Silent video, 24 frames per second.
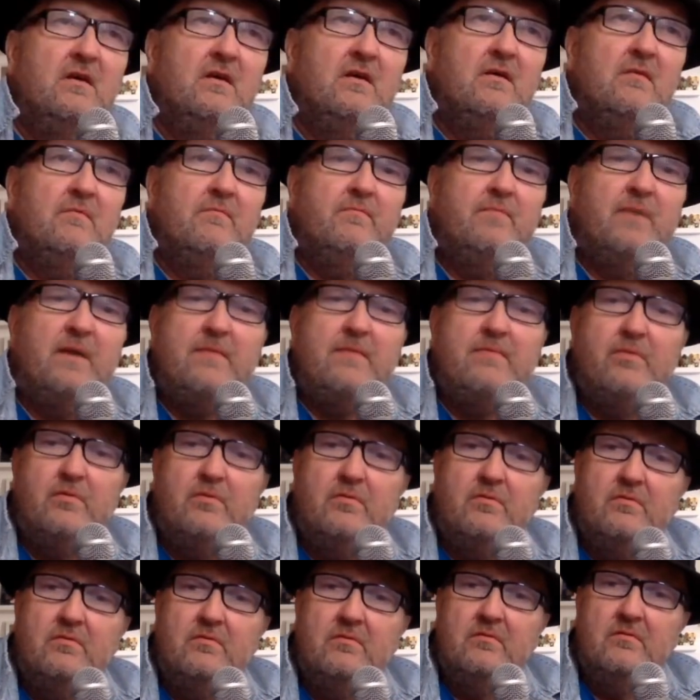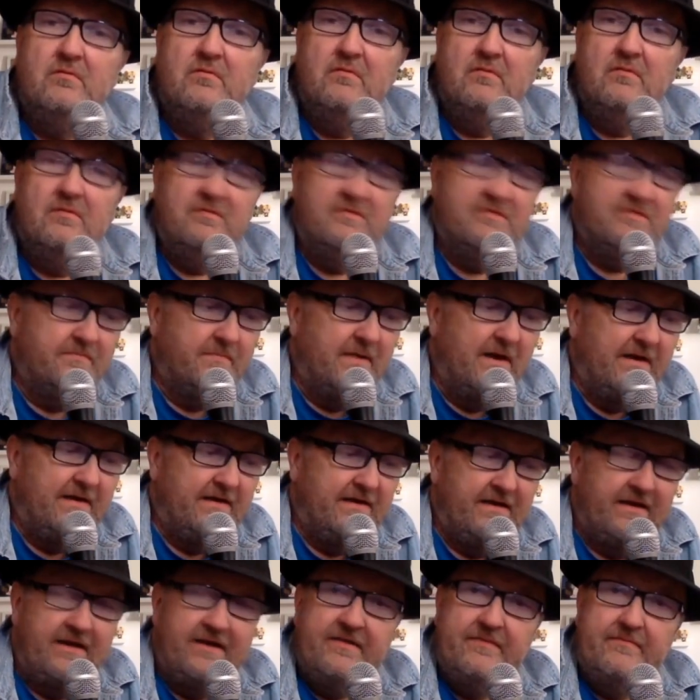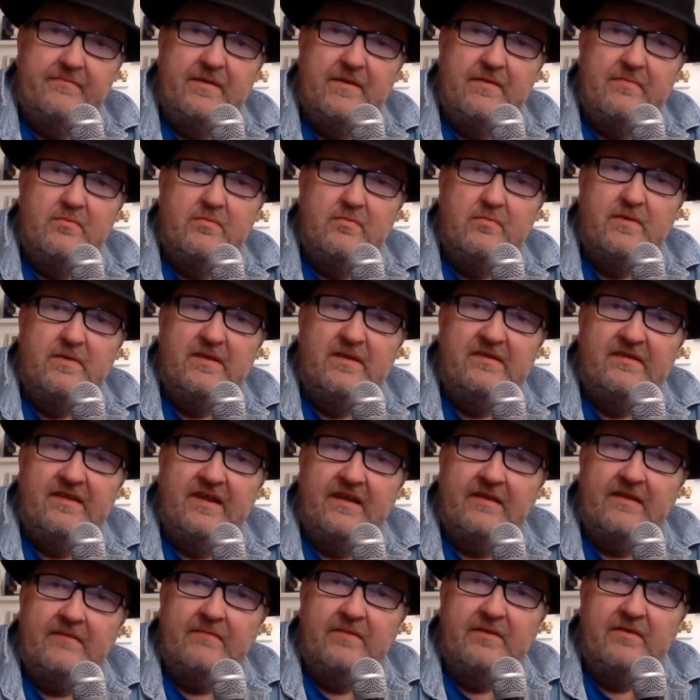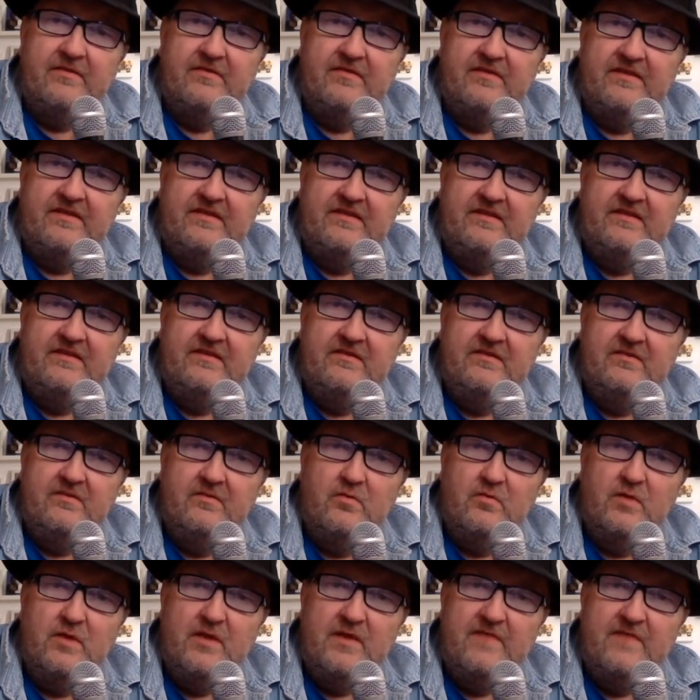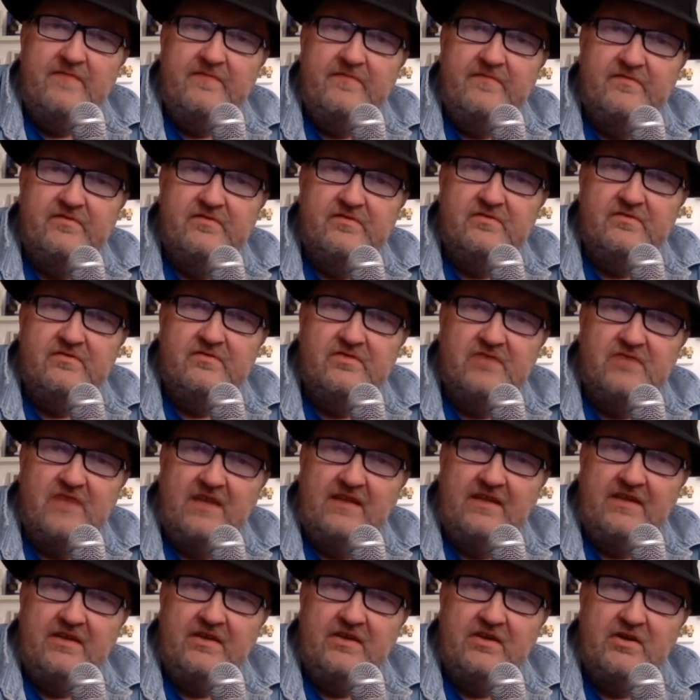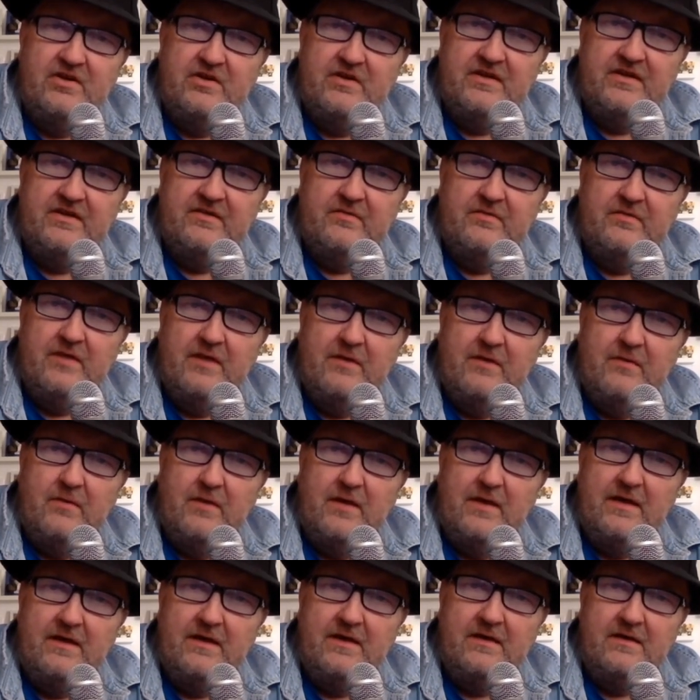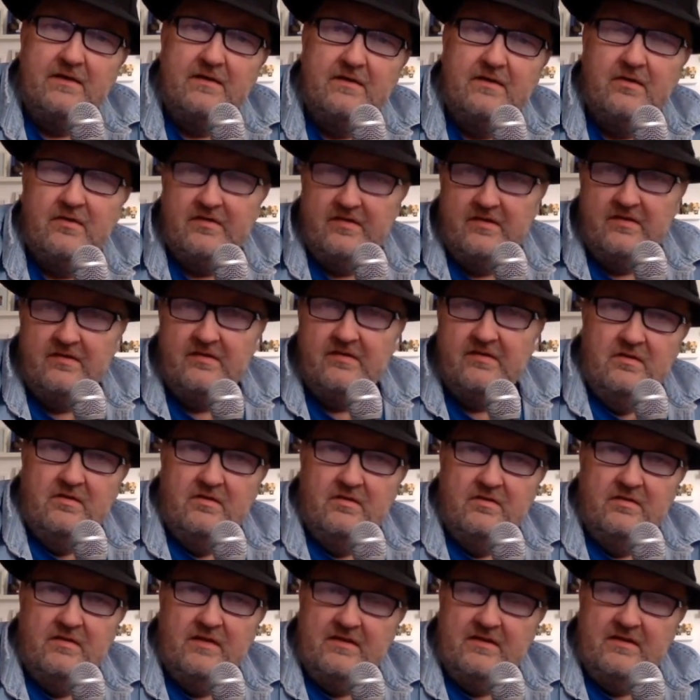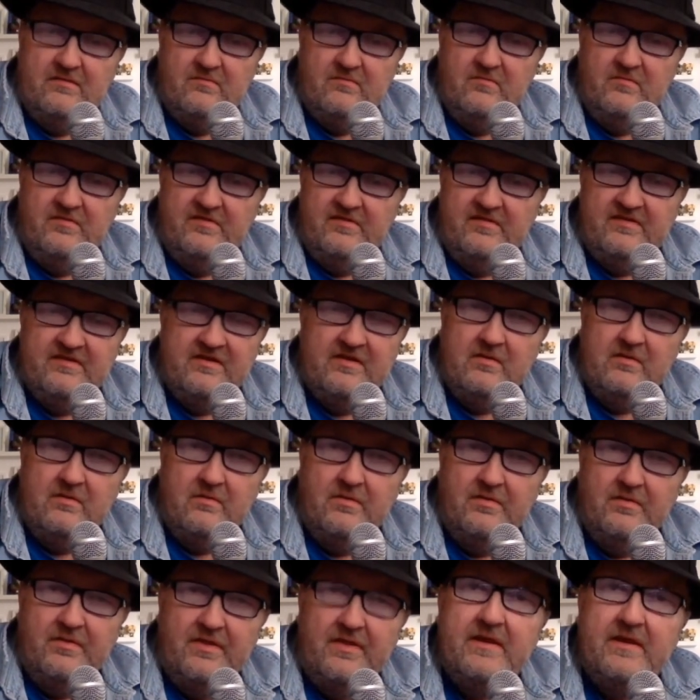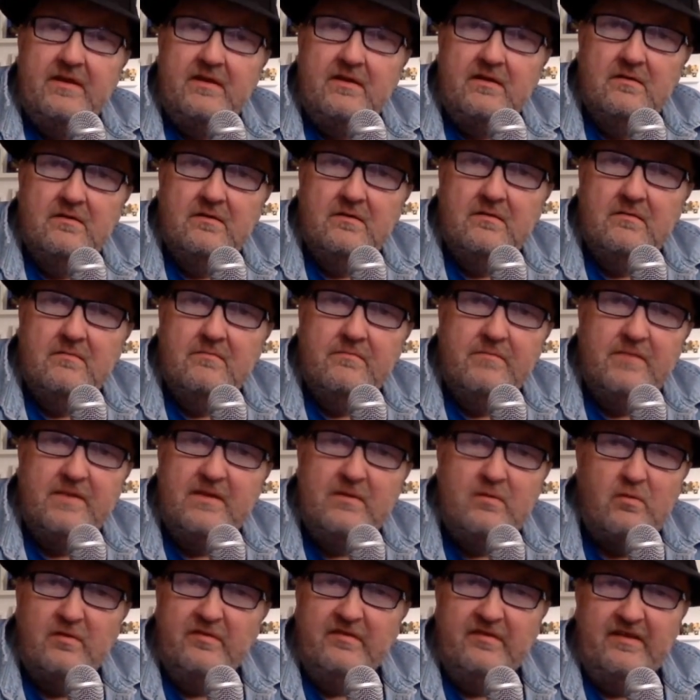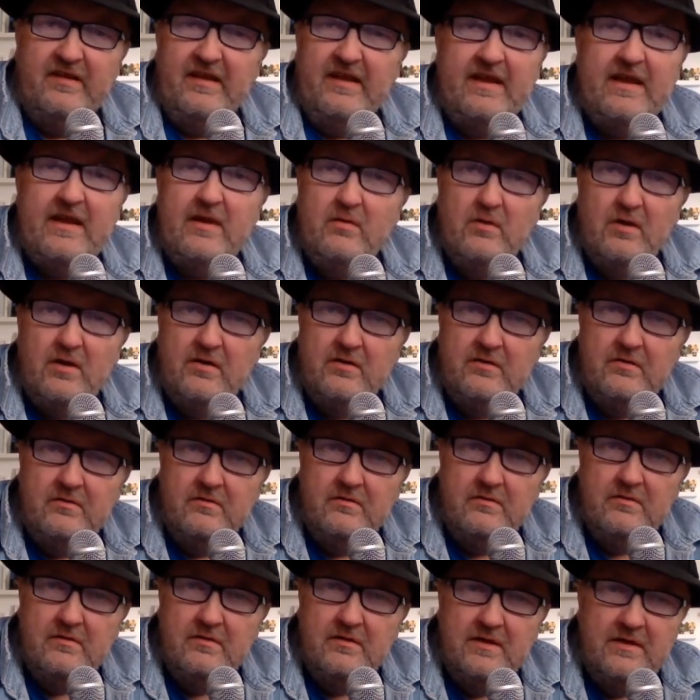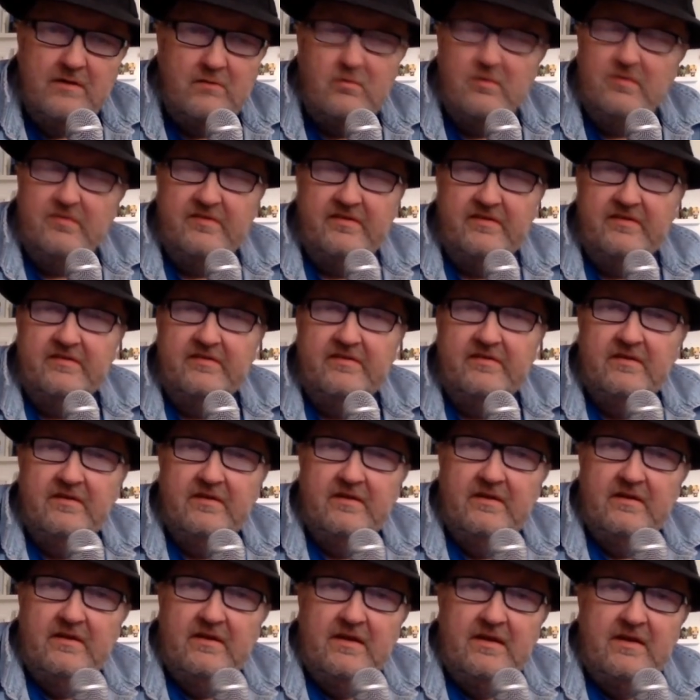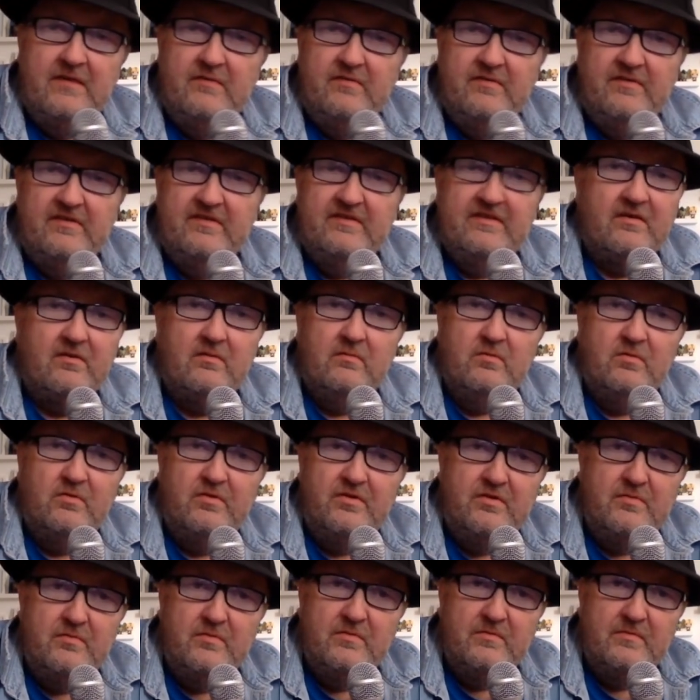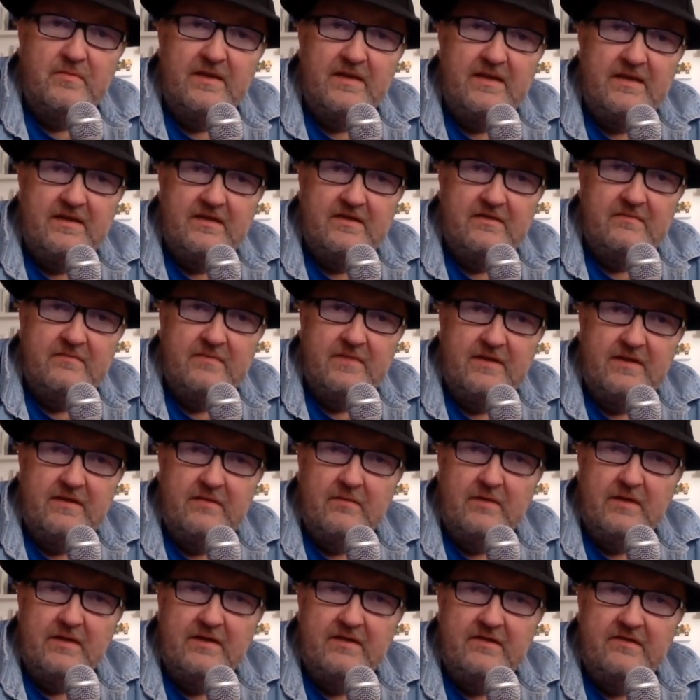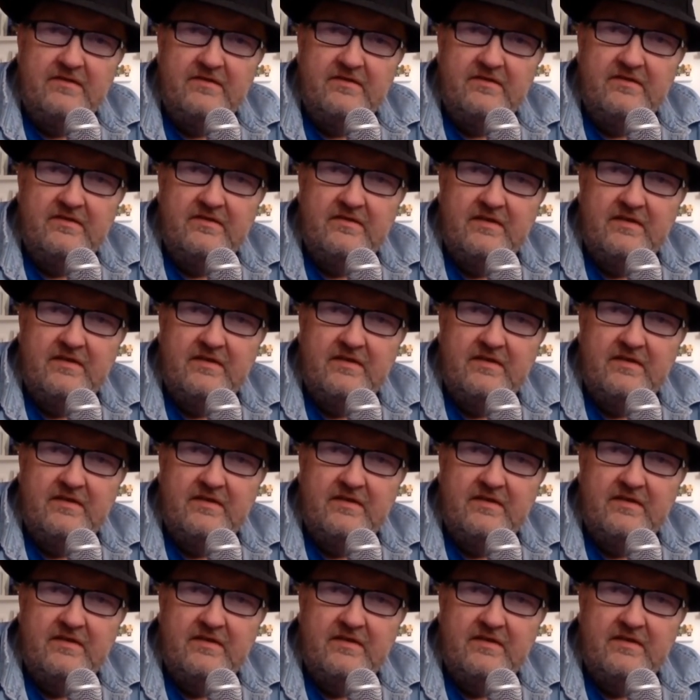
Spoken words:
People demanding other people be sacked because they didn't grieve Charlie Kirk in the right way. Now, that was a terrible thing. But he wasn't a hero. He was a terrible human being in many ways.